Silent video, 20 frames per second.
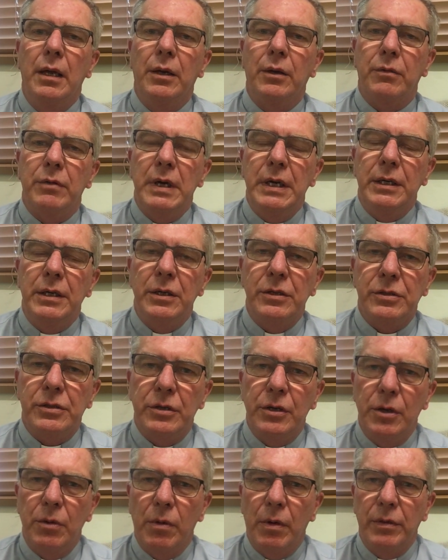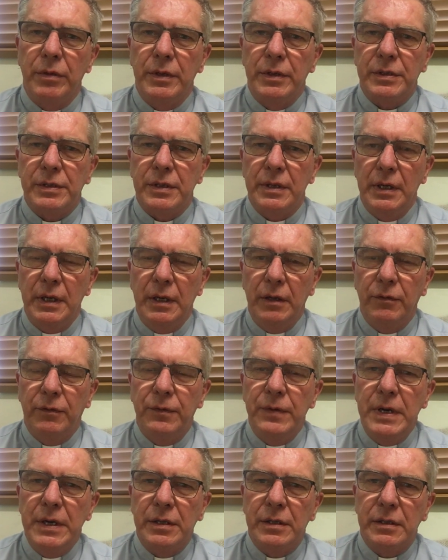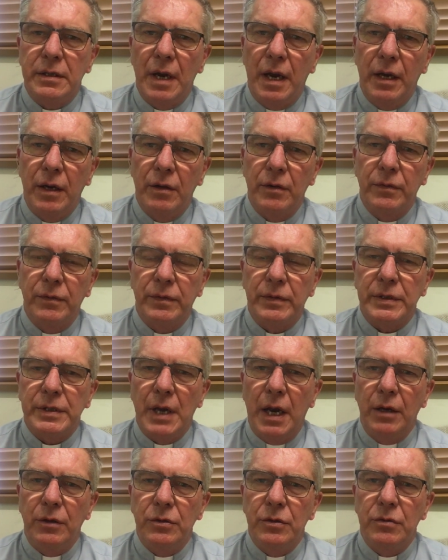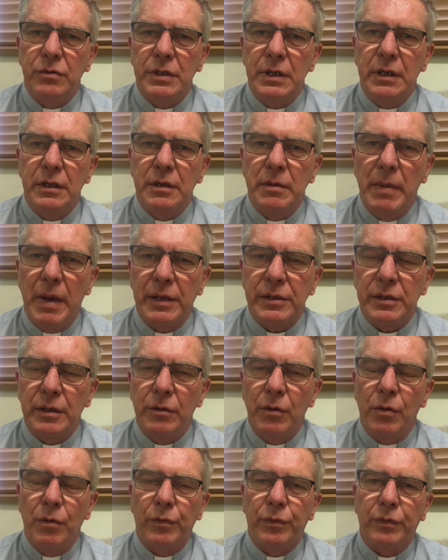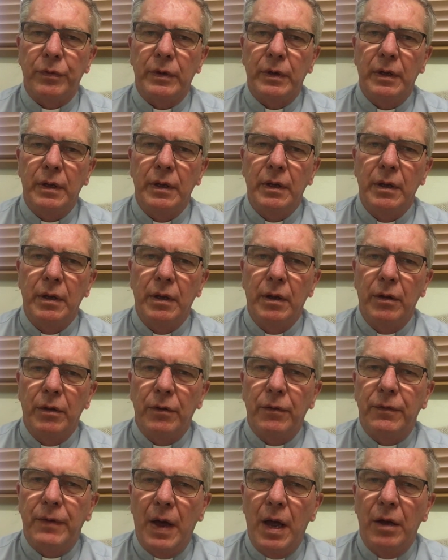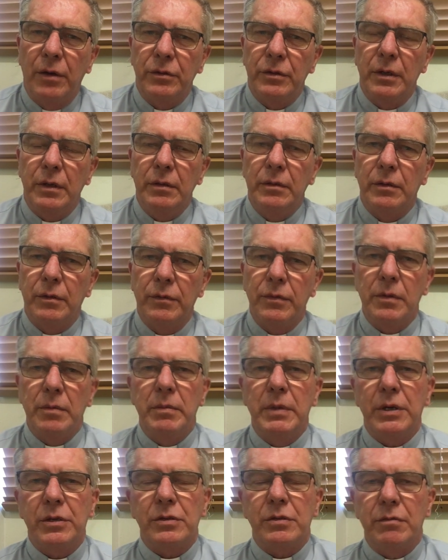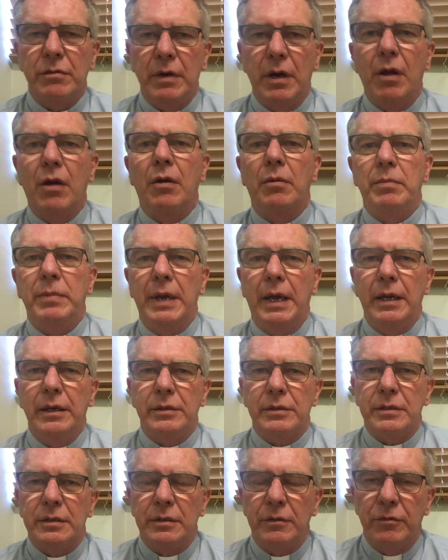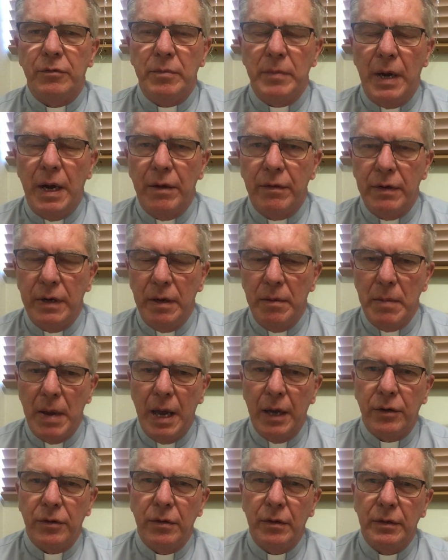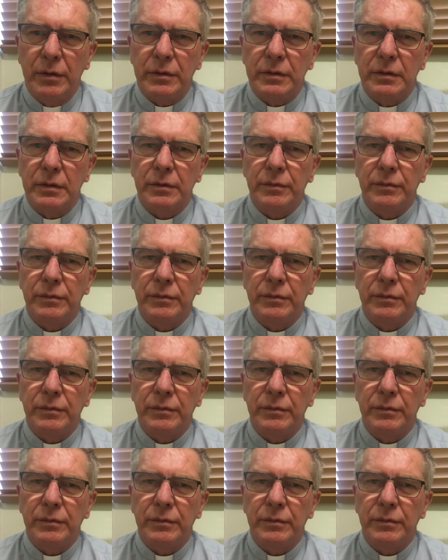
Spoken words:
Greetings to you on this, the feast day of Saint Eugene de Mazenod, the founder of the missionary Oblates of Mary Immaculate.